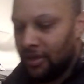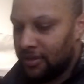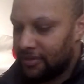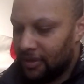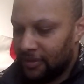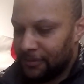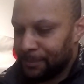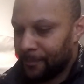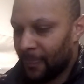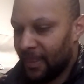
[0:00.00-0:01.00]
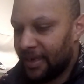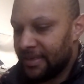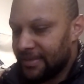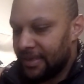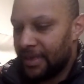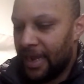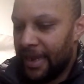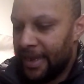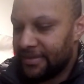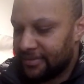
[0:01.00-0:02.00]
So, like I said, I
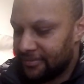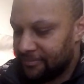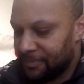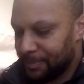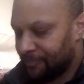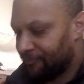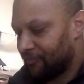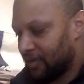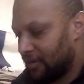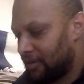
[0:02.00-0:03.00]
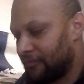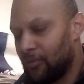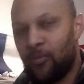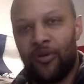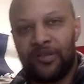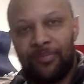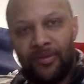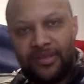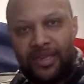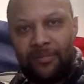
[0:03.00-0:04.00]
had some rewards
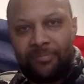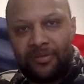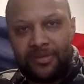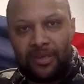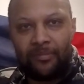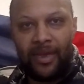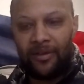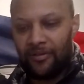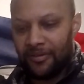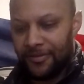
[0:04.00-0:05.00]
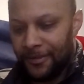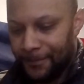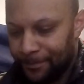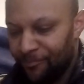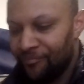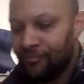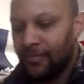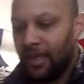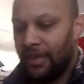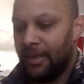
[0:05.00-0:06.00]
points that I built up at Autozone,
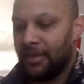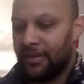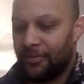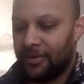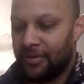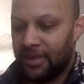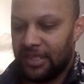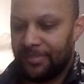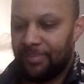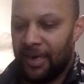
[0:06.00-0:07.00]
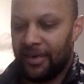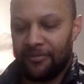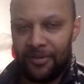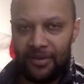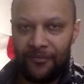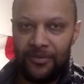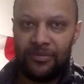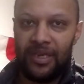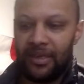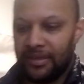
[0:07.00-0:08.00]
and they were going to expire within a few
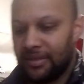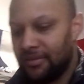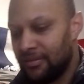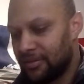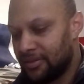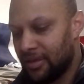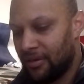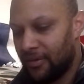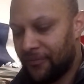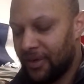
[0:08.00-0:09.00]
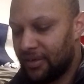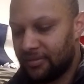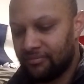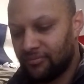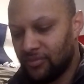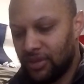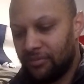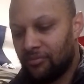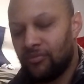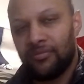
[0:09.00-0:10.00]
days. So I figured, you know,
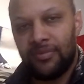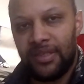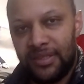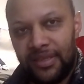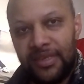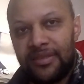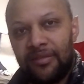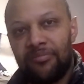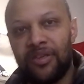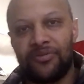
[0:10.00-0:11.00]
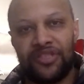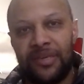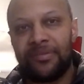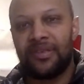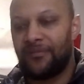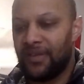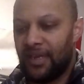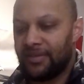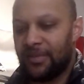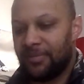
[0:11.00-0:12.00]
let's get some little cheap stuff that I
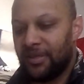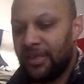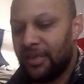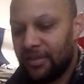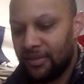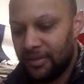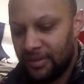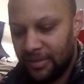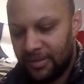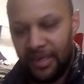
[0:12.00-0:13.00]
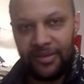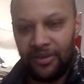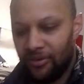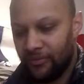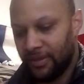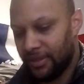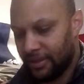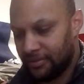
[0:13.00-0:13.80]
typically tend to overlook.